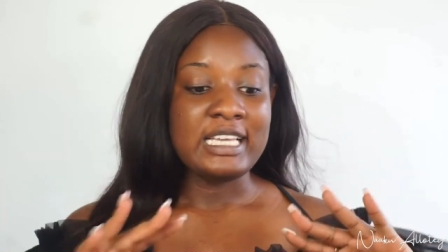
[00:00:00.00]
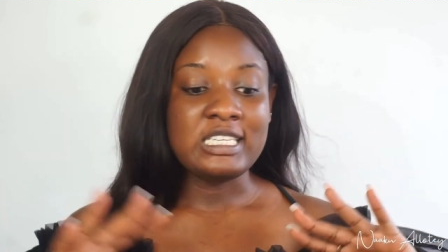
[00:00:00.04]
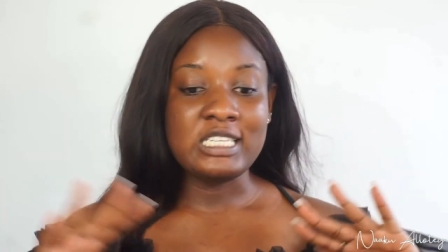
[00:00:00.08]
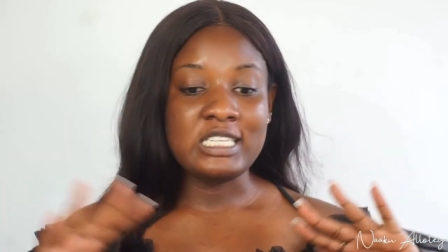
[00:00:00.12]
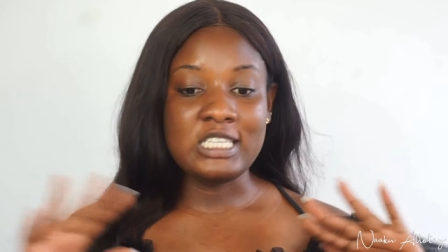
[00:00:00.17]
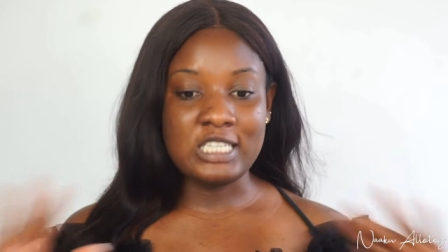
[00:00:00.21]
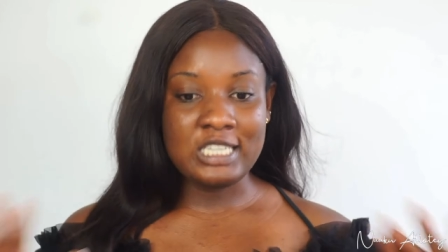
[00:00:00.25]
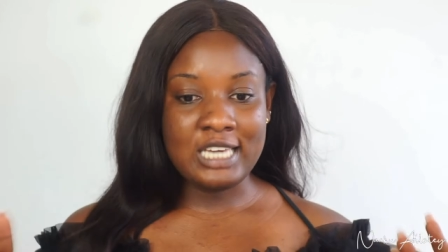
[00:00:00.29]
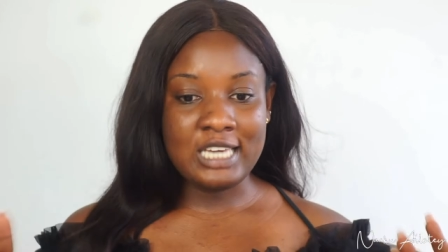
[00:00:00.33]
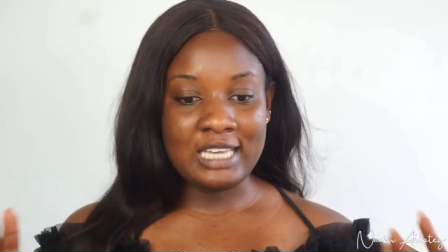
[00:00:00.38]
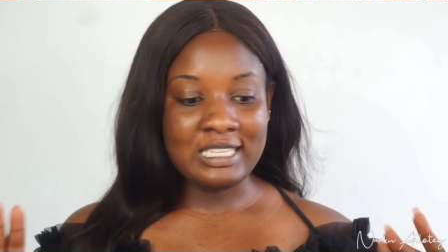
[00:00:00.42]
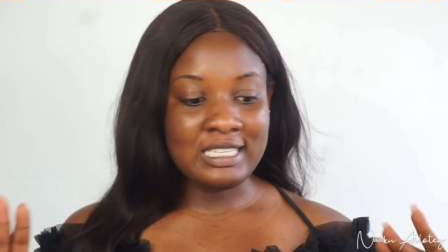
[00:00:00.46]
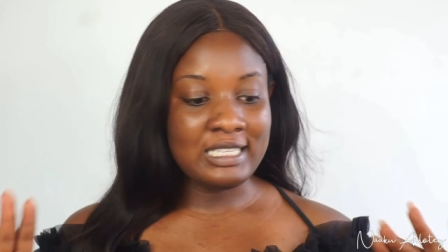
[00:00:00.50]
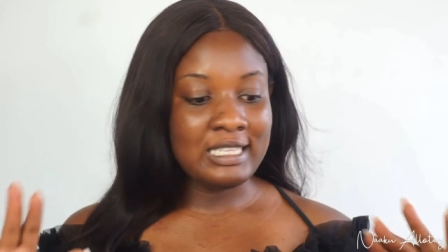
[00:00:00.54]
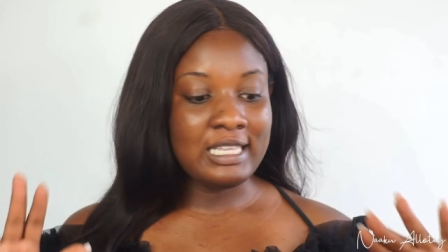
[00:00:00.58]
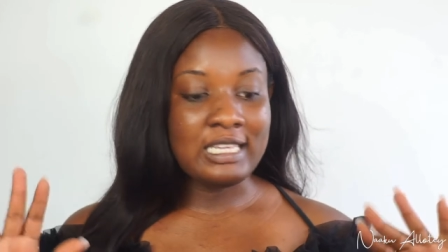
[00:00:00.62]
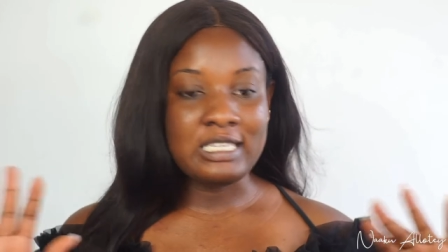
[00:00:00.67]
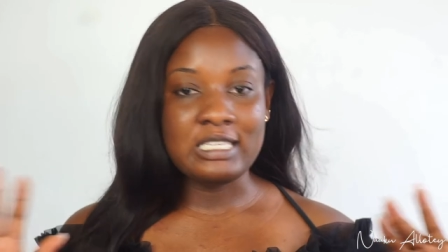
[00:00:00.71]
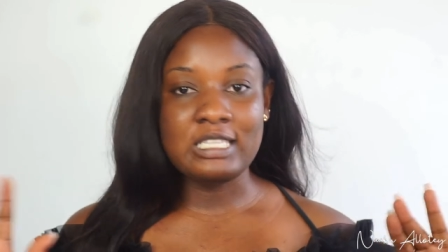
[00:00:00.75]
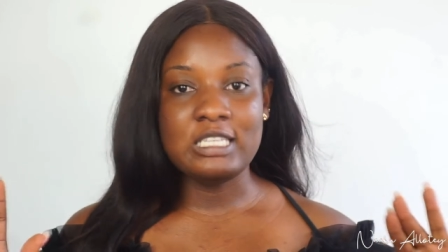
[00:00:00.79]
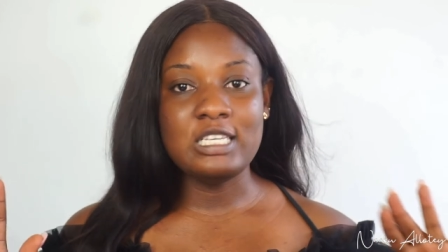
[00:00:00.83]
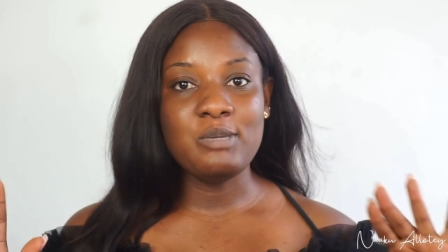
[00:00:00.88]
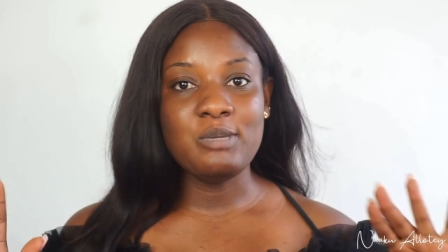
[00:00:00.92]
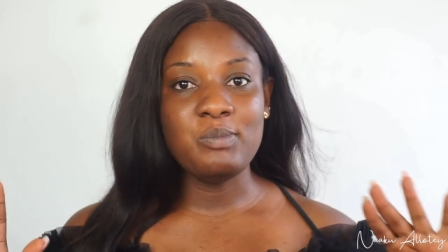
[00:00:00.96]
just the
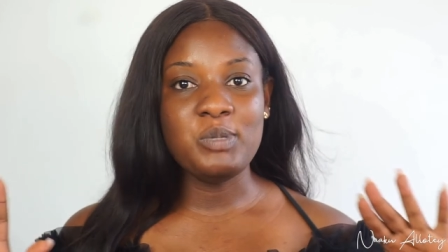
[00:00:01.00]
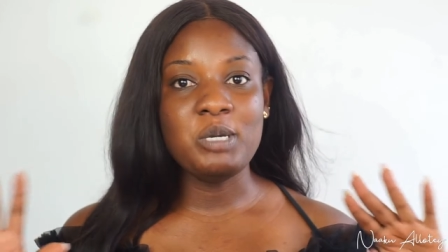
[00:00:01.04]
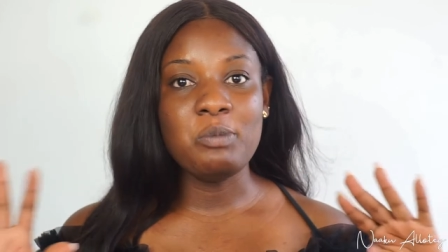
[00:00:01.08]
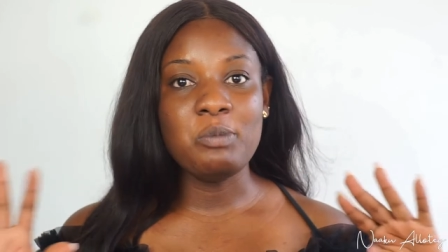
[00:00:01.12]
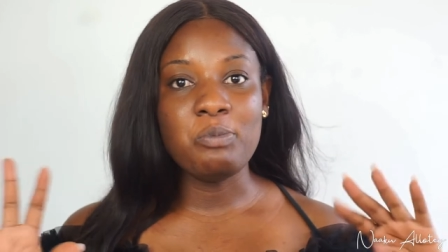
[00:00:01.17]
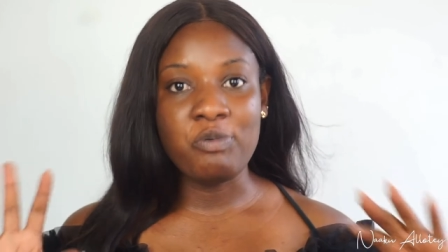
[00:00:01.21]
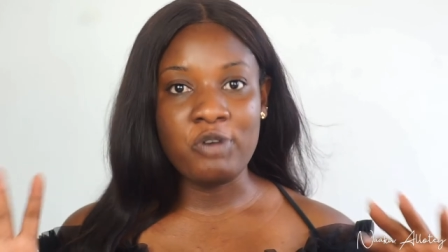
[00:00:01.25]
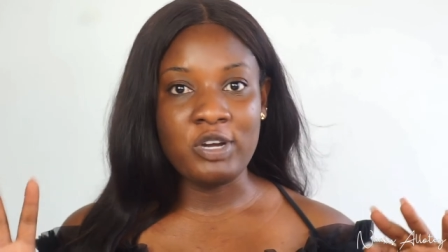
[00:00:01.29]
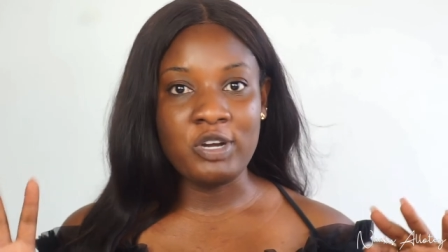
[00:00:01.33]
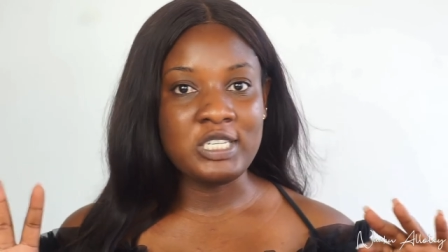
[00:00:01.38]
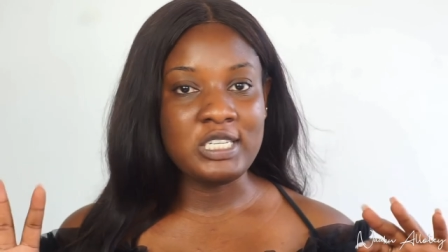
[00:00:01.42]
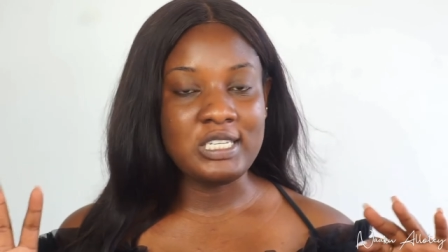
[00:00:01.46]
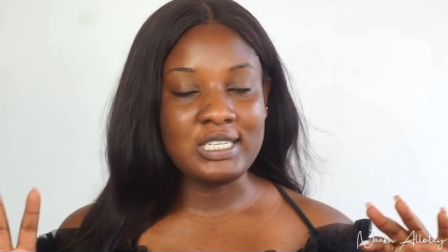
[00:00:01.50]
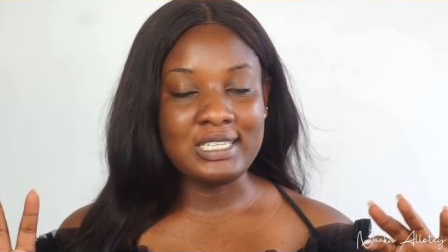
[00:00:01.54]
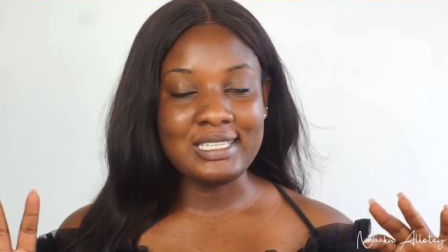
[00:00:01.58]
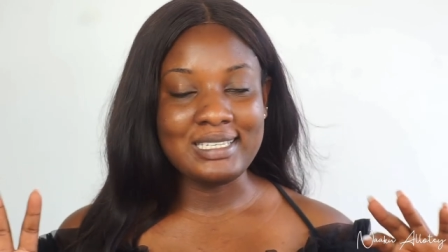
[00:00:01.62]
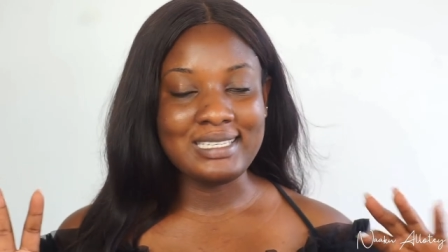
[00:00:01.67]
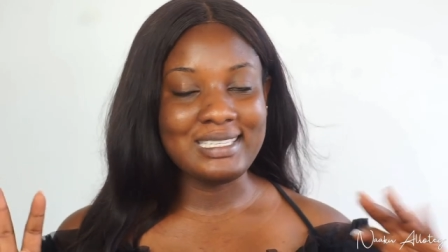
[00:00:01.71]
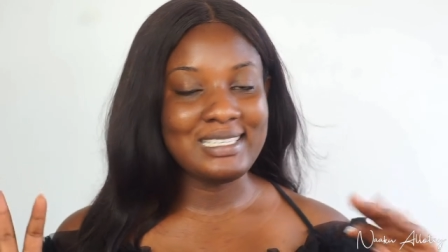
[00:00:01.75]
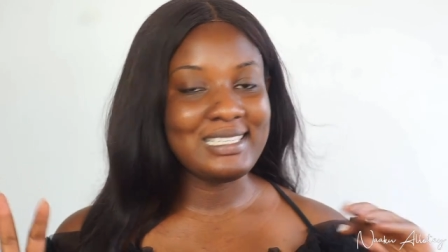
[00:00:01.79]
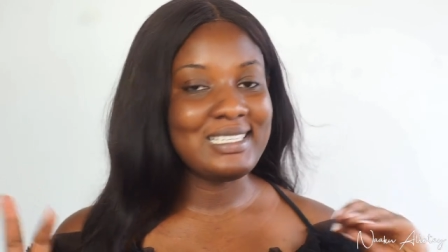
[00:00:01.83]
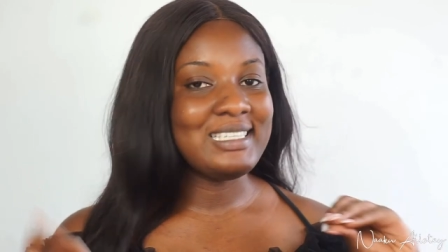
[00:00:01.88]
CB brushes.